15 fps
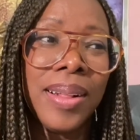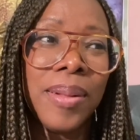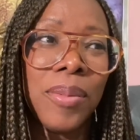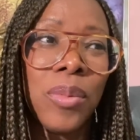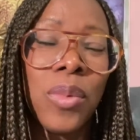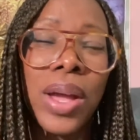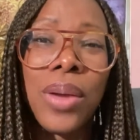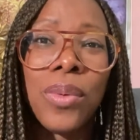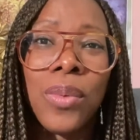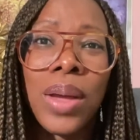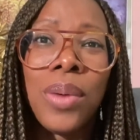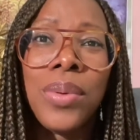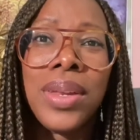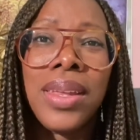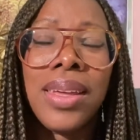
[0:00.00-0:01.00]
Why
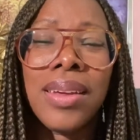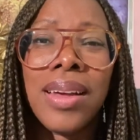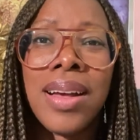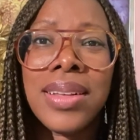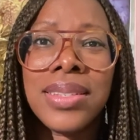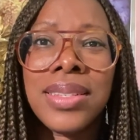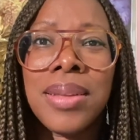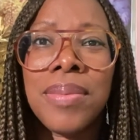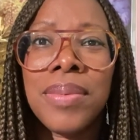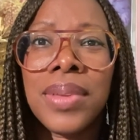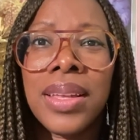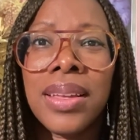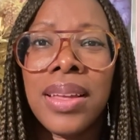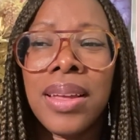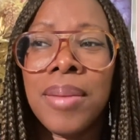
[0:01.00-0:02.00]
would he ask them,
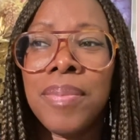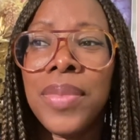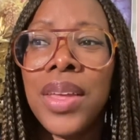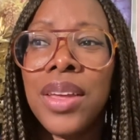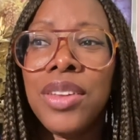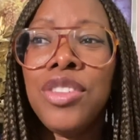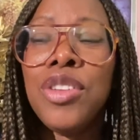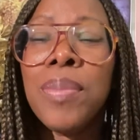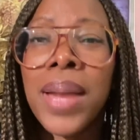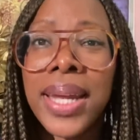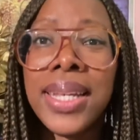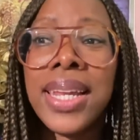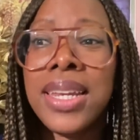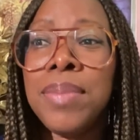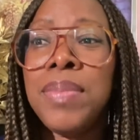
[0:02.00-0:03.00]
do you
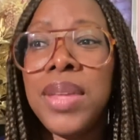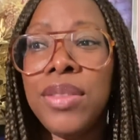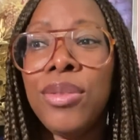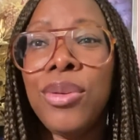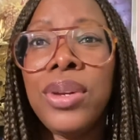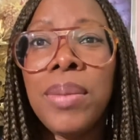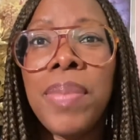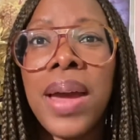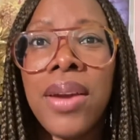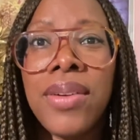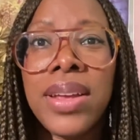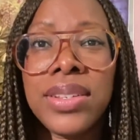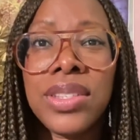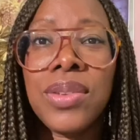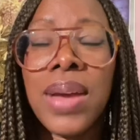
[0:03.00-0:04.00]
mind letting me through the
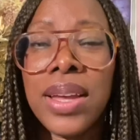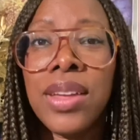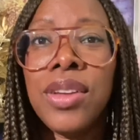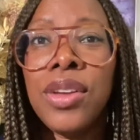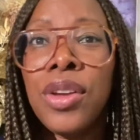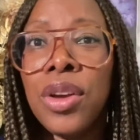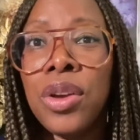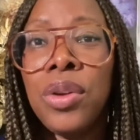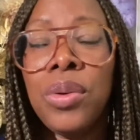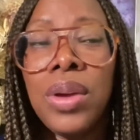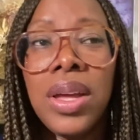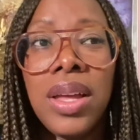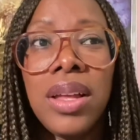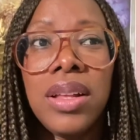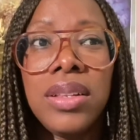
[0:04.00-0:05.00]
barrier so I can go
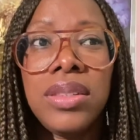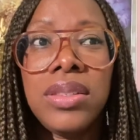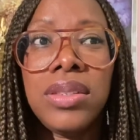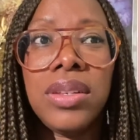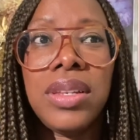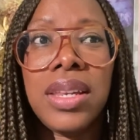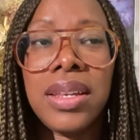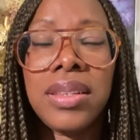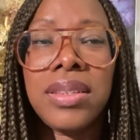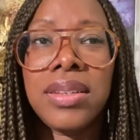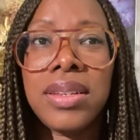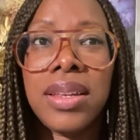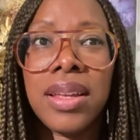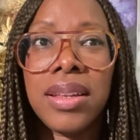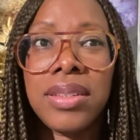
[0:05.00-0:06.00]
to
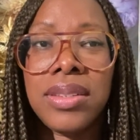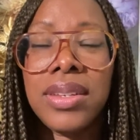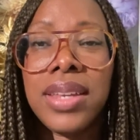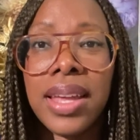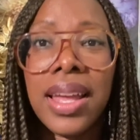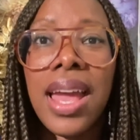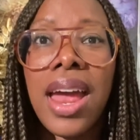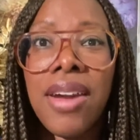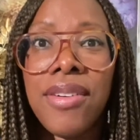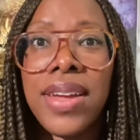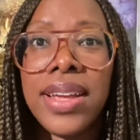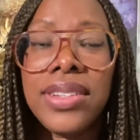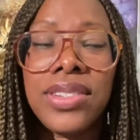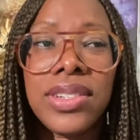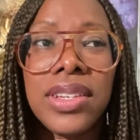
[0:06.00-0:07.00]
the
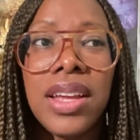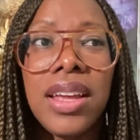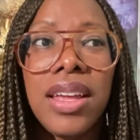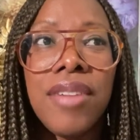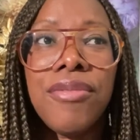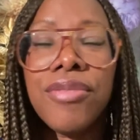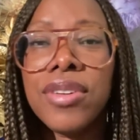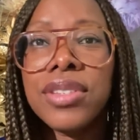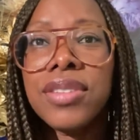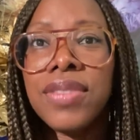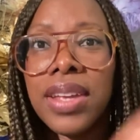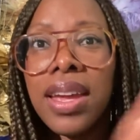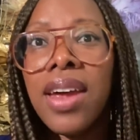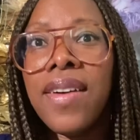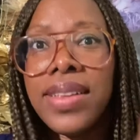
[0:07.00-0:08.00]
carriage, in front of
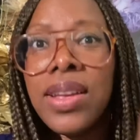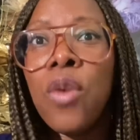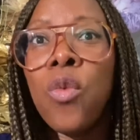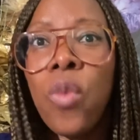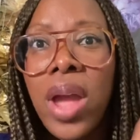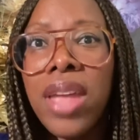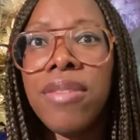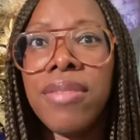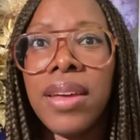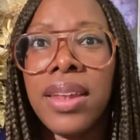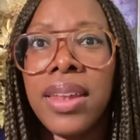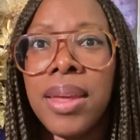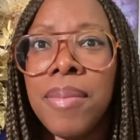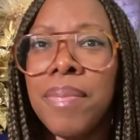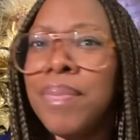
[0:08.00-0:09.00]
the carriage, and wave
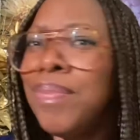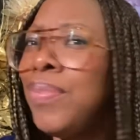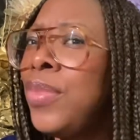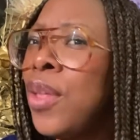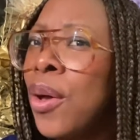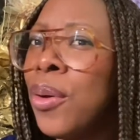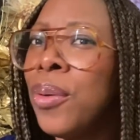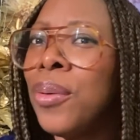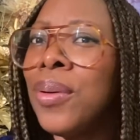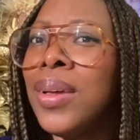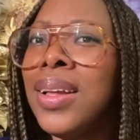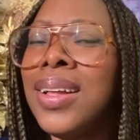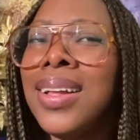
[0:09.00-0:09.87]
at them? No.